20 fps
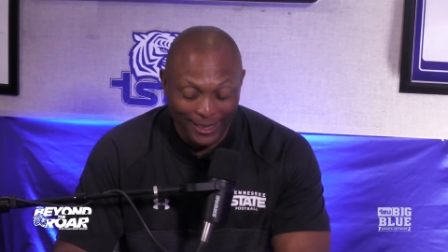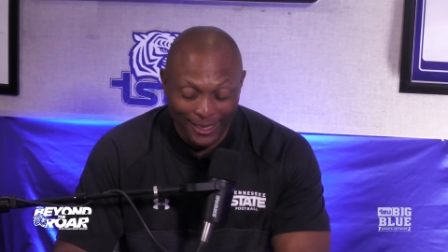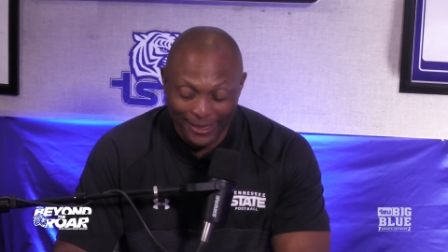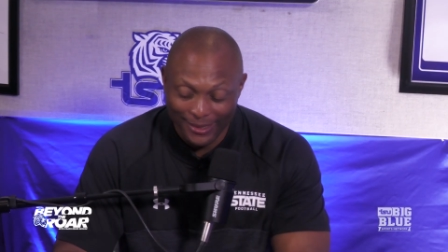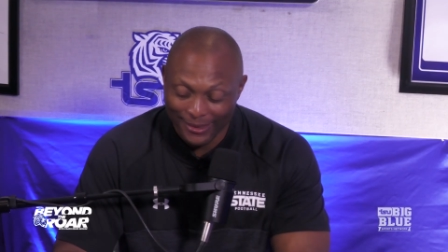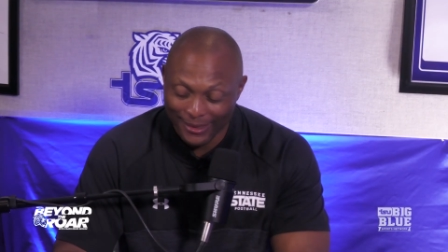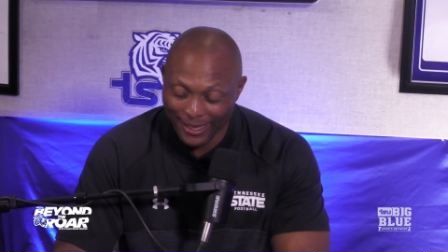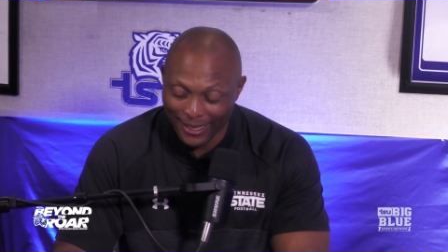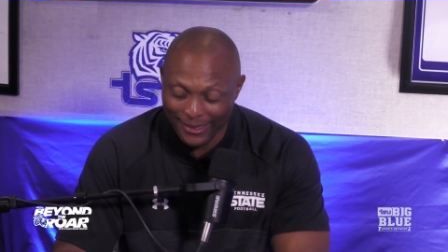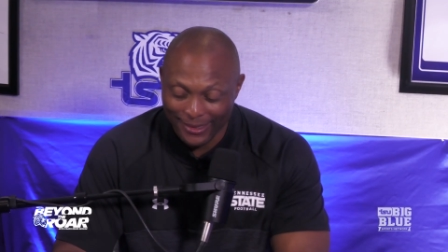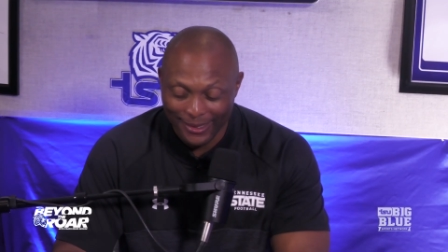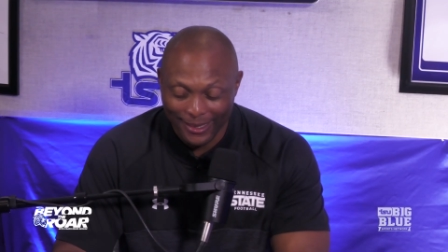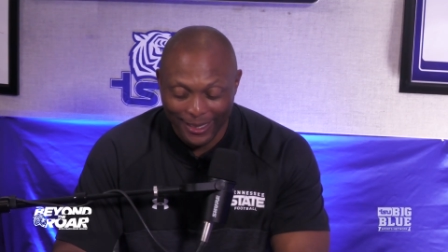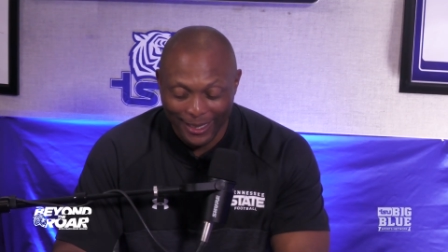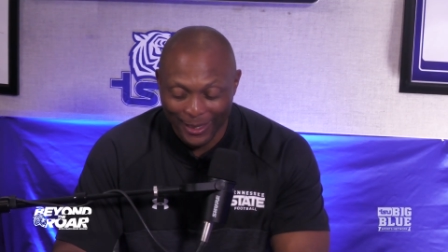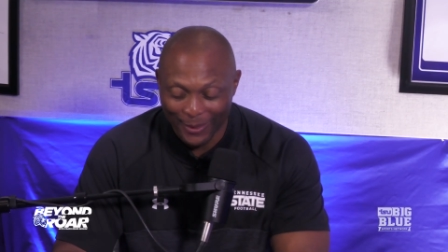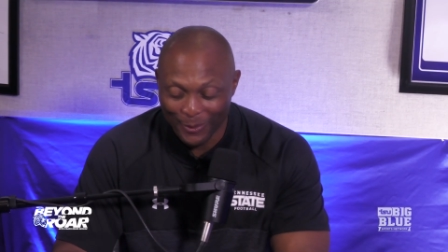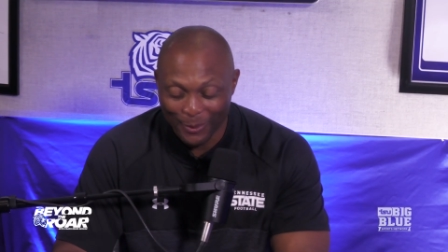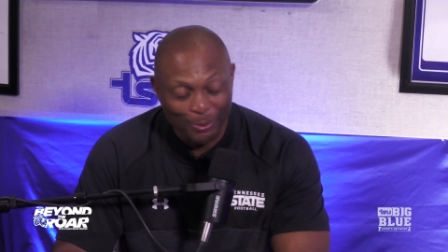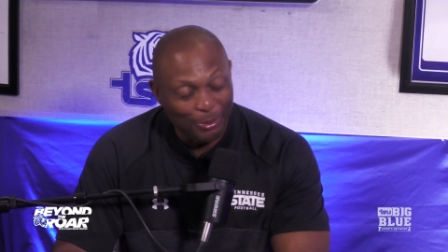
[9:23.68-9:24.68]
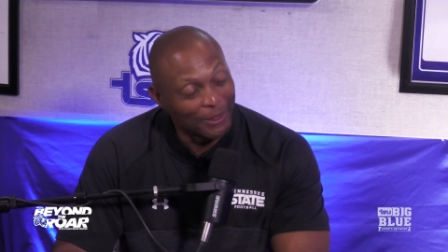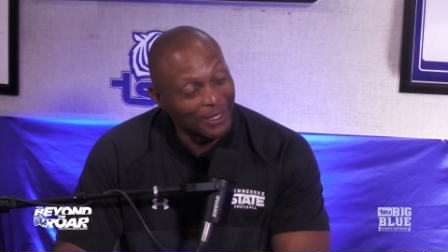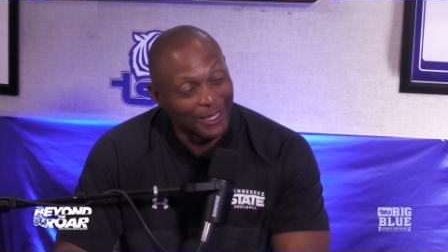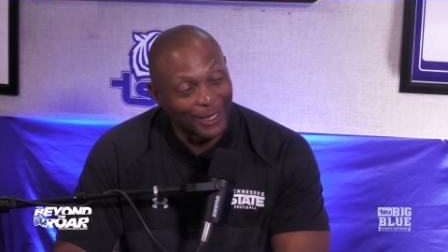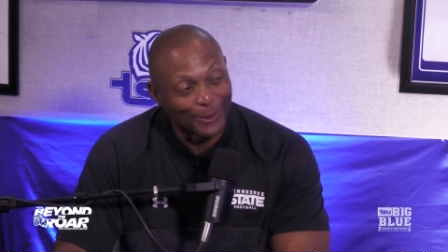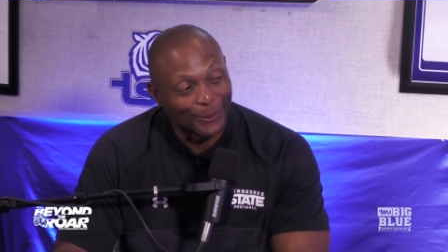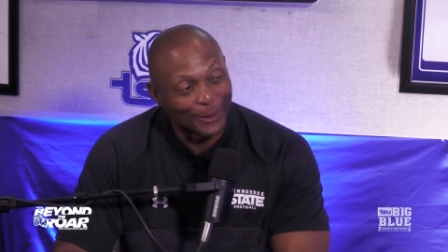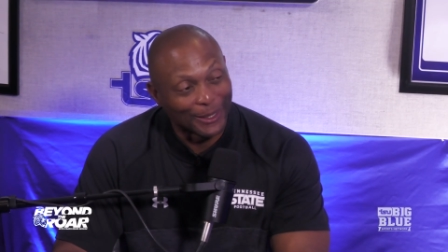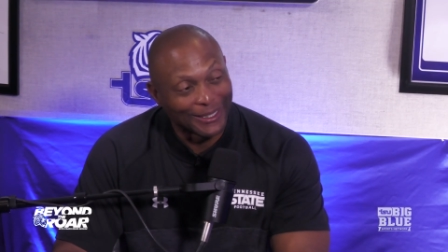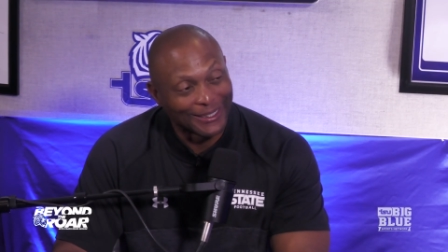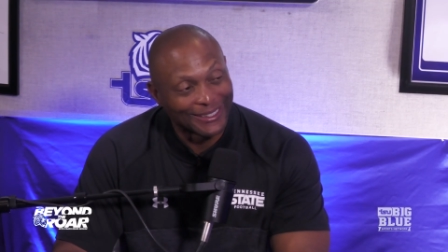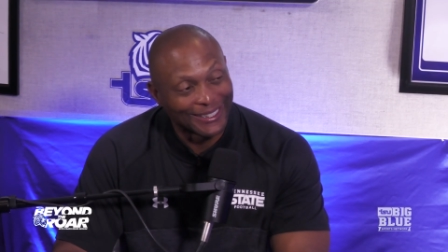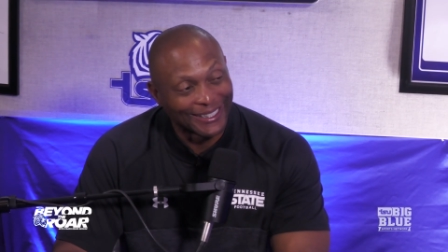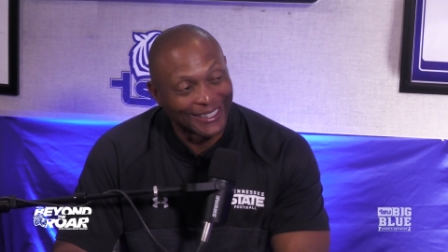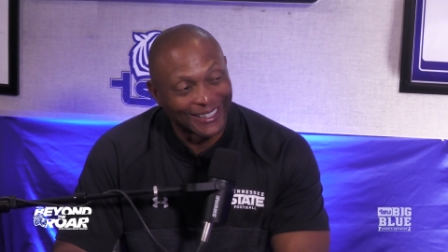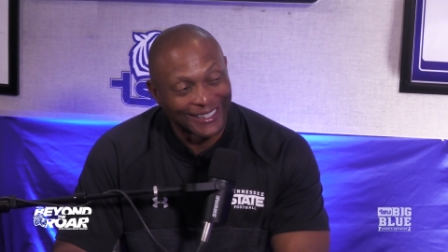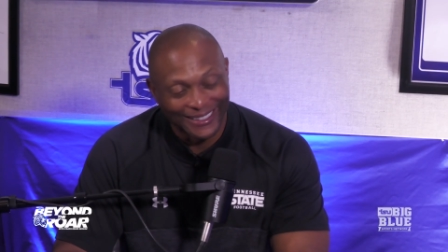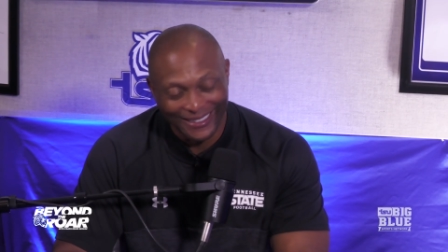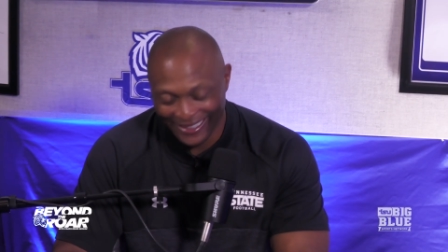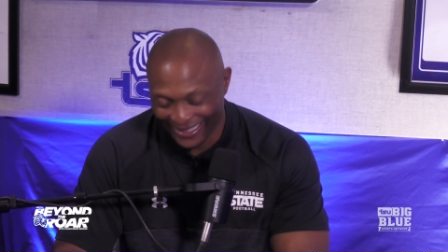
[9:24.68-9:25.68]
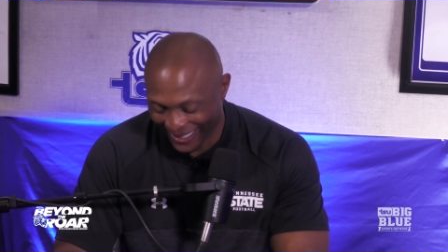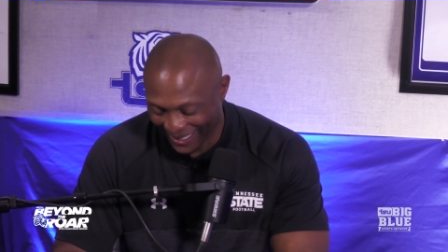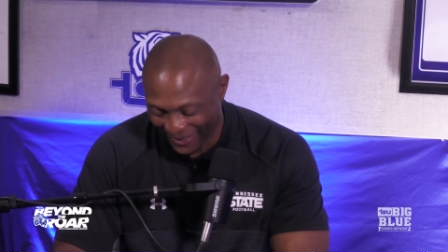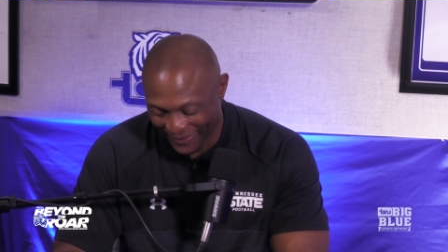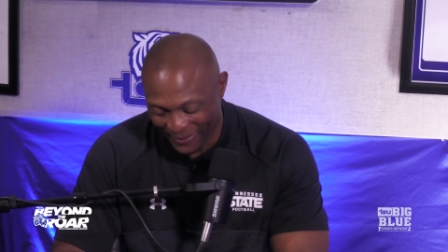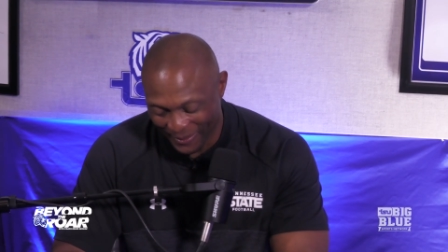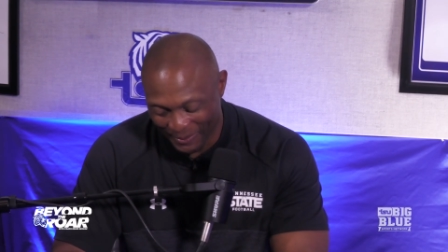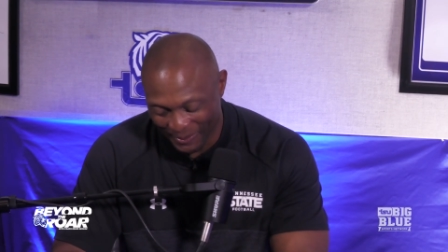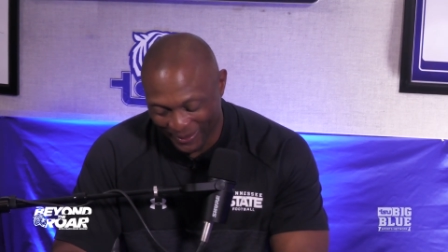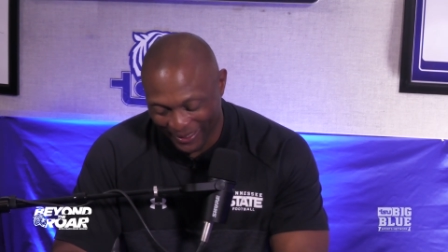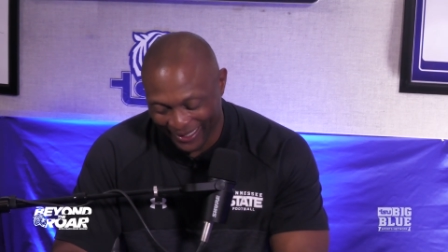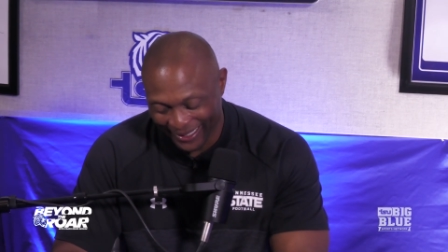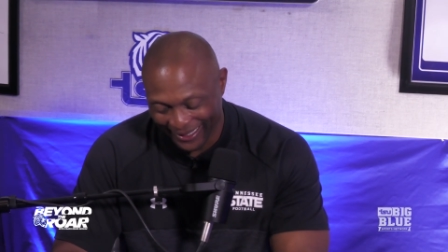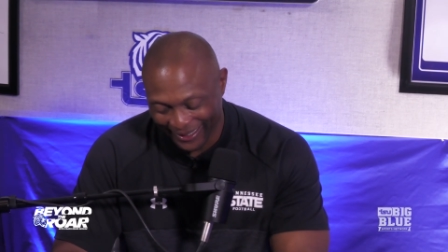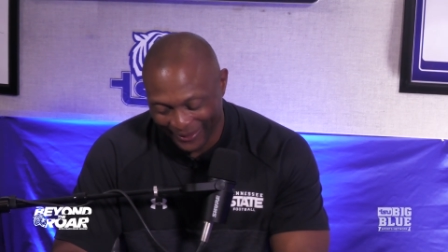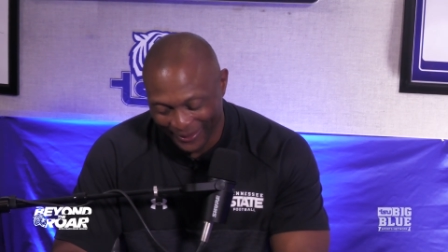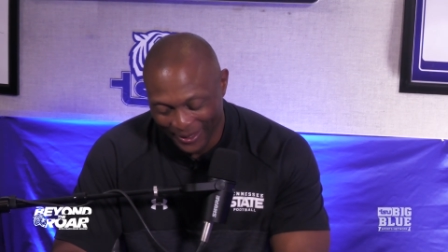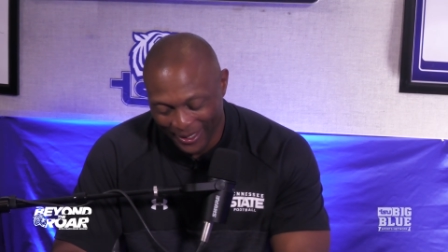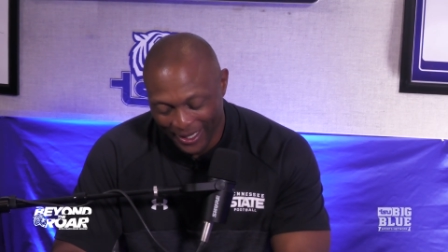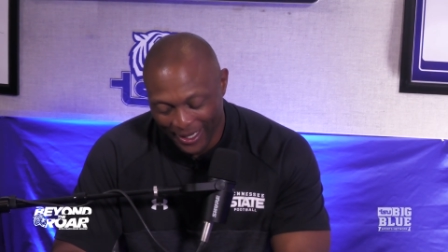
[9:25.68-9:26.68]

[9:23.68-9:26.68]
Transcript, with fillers: that's that's a hell of a player right there. the hell of a player.